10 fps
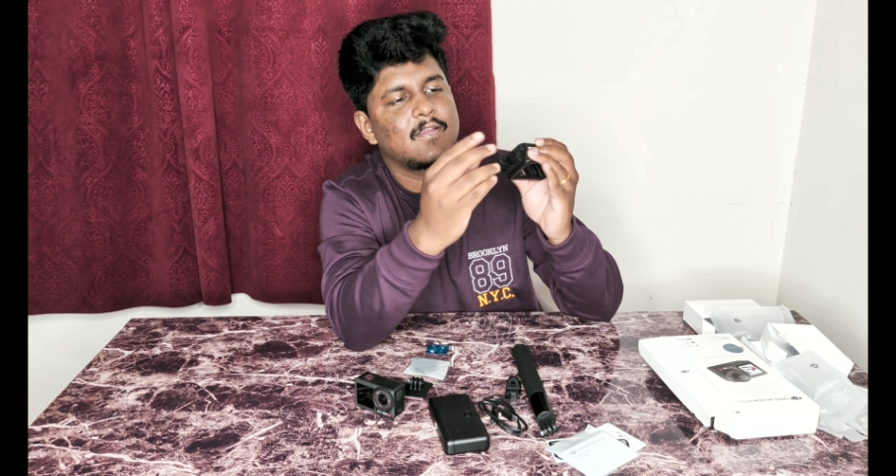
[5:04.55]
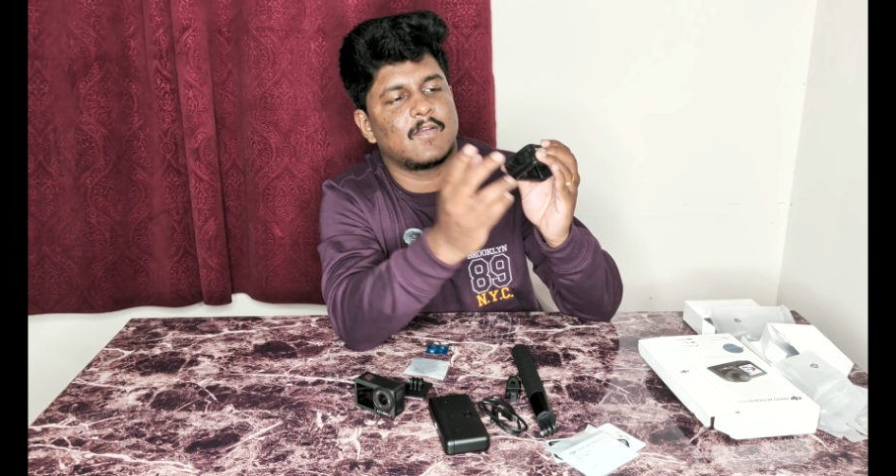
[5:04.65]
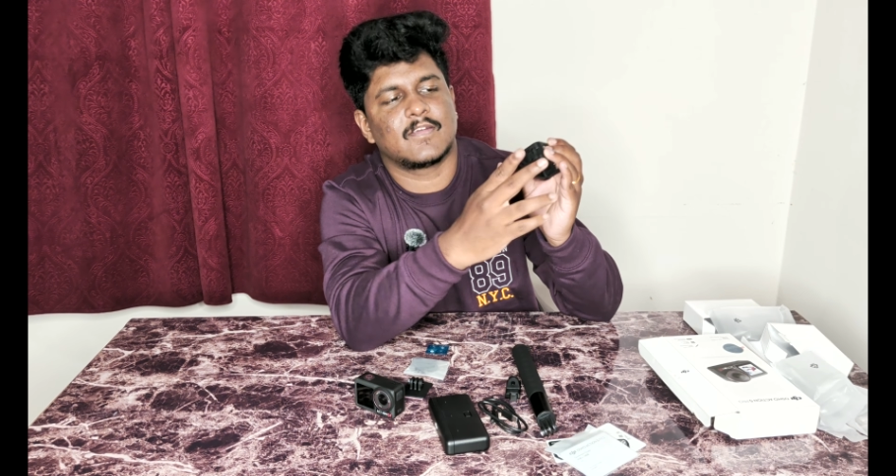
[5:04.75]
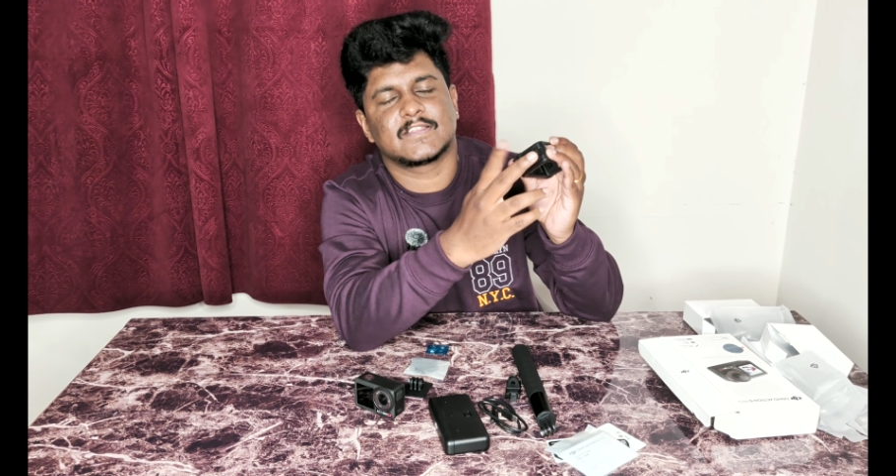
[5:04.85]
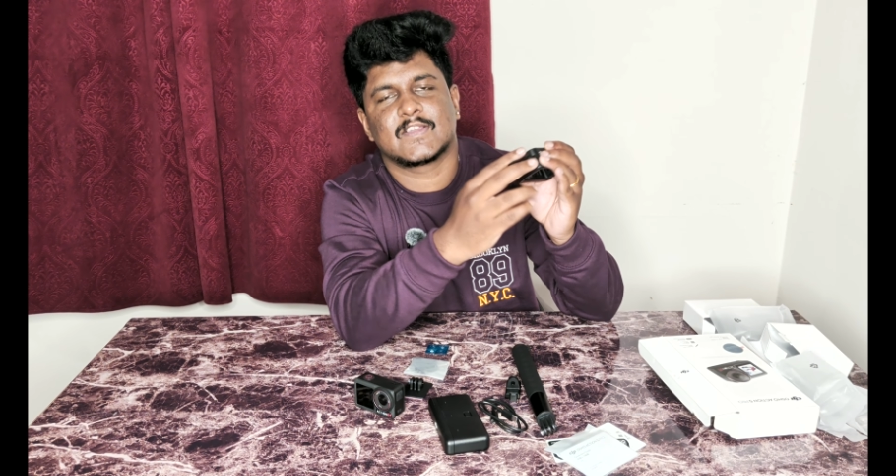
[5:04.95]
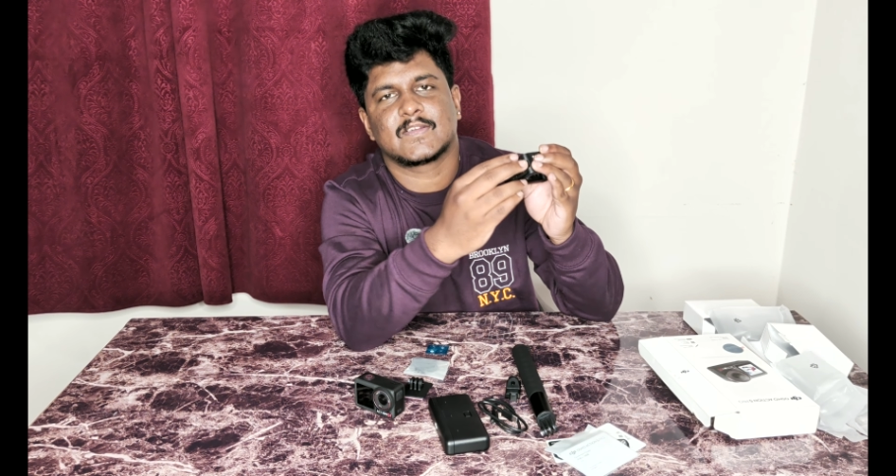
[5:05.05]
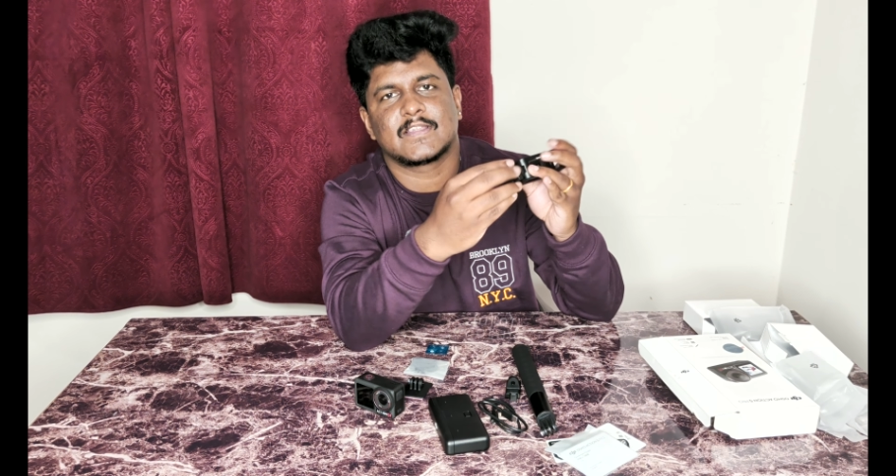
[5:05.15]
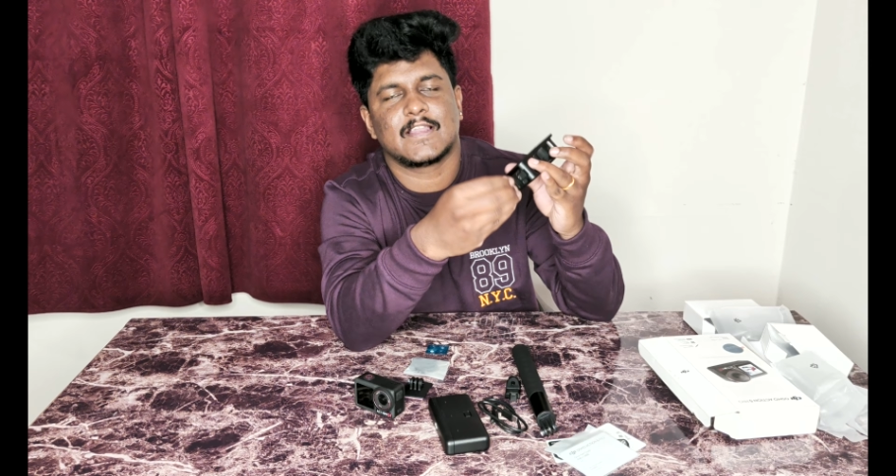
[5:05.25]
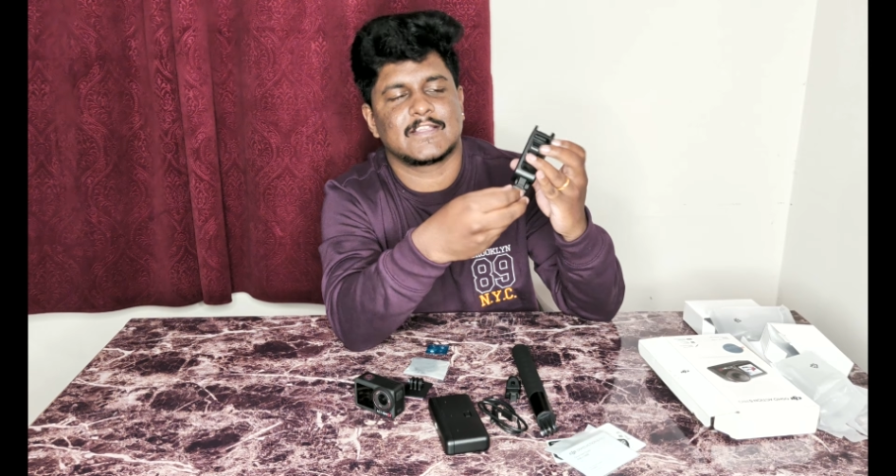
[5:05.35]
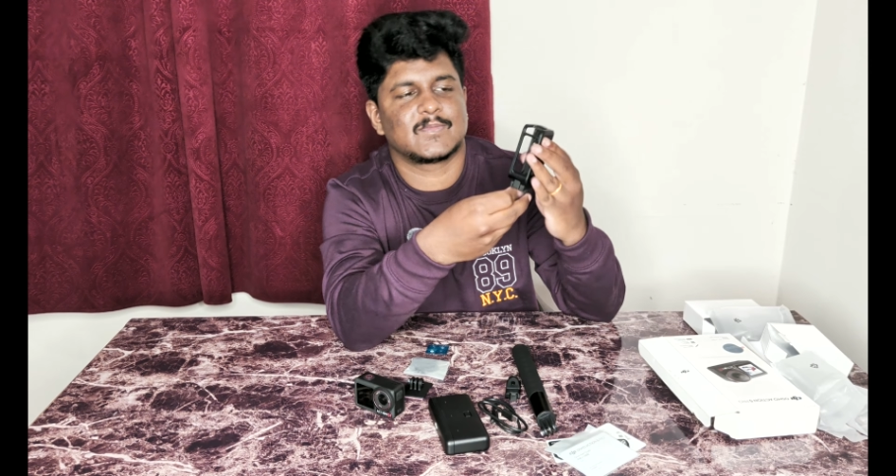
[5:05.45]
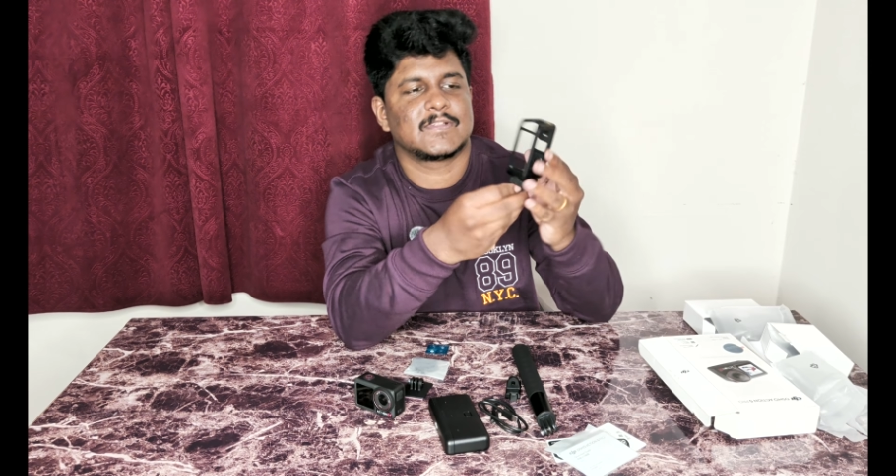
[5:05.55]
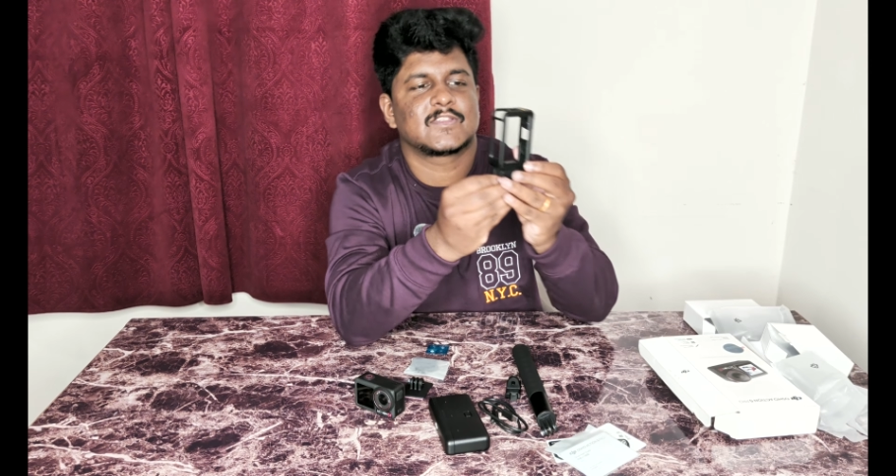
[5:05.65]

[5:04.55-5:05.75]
horizontal as well.